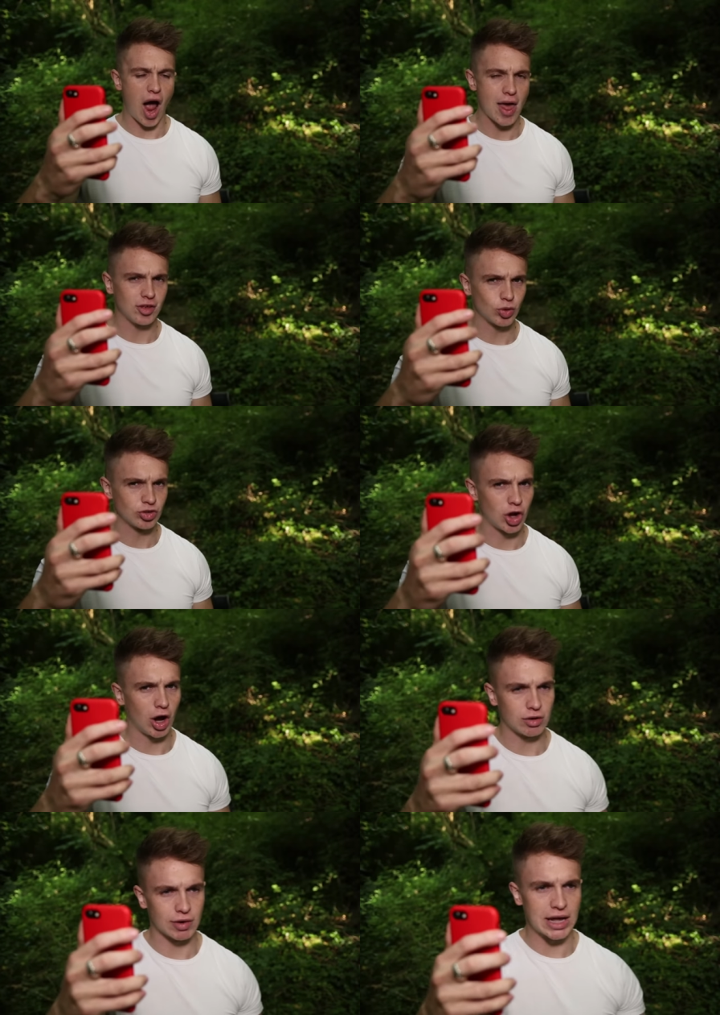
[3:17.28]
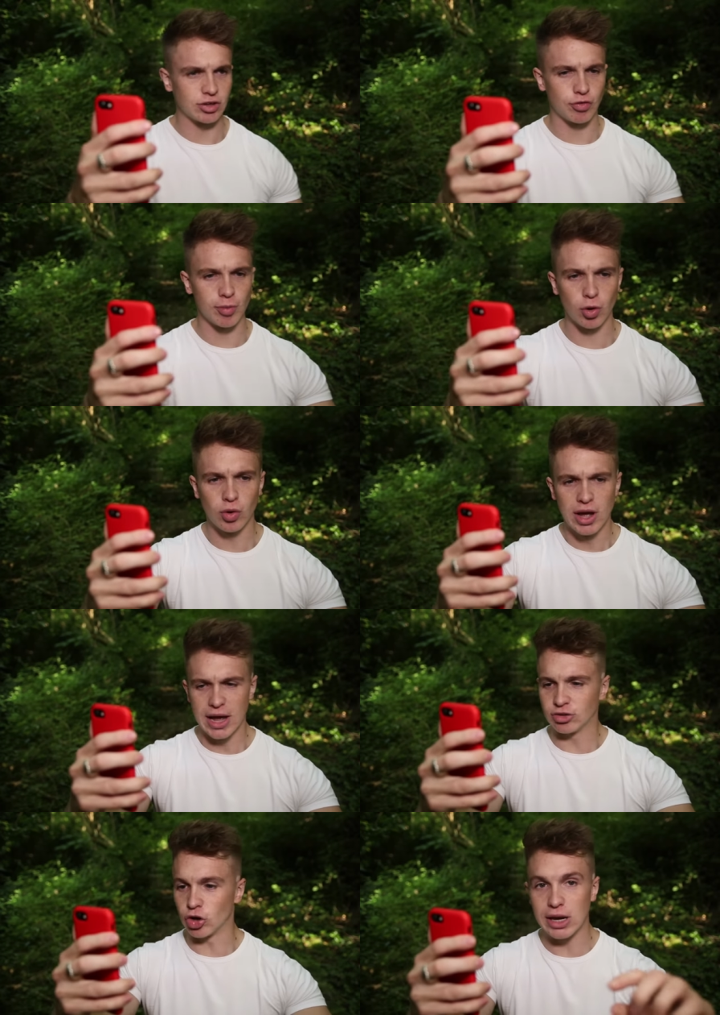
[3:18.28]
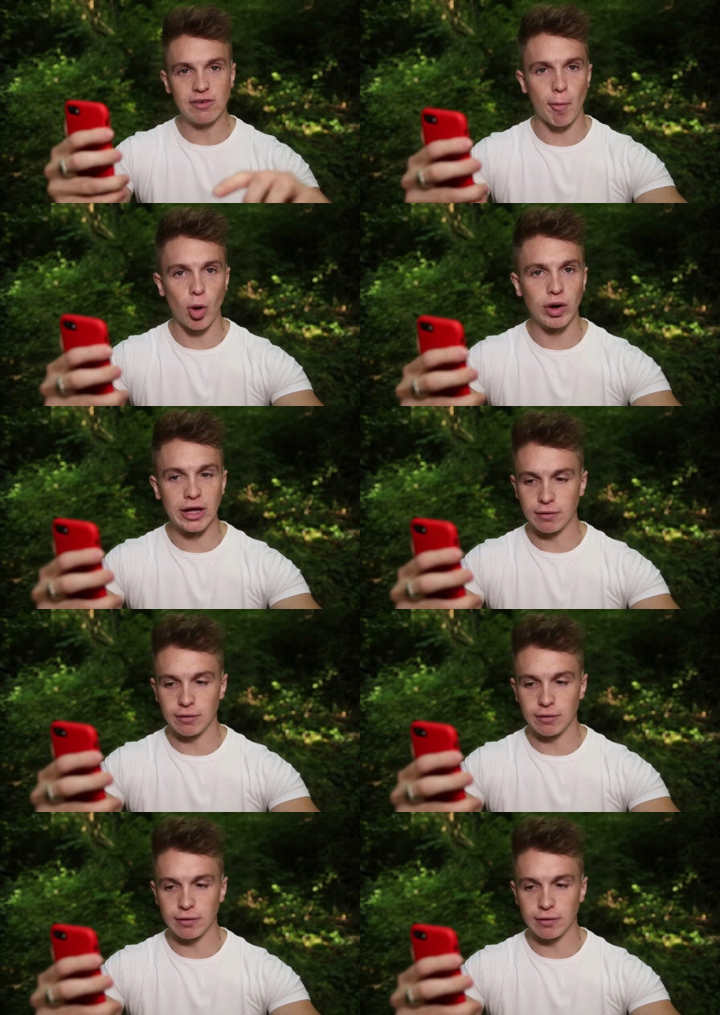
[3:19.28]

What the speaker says: Alright, this one's kind of related to football. It's got Liverpool in